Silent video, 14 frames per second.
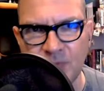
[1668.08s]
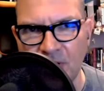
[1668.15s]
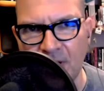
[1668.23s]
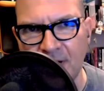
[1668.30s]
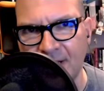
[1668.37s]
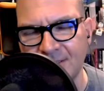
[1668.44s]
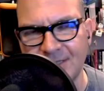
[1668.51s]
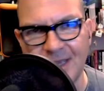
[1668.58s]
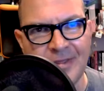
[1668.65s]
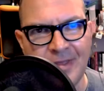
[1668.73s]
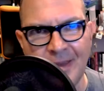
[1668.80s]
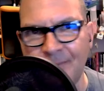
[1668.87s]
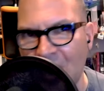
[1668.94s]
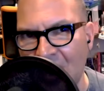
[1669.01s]
product and oh,
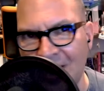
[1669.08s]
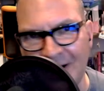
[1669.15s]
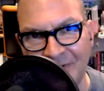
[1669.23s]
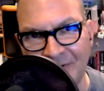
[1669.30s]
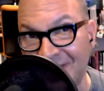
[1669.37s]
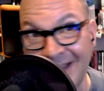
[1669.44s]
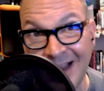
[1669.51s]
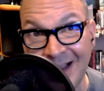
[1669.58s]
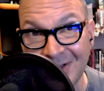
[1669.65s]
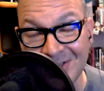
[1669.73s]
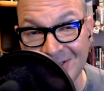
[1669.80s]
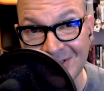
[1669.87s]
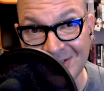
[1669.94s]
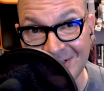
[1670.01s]
then bought okay. everything
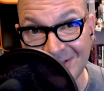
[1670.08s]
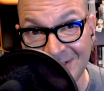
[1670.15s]
else.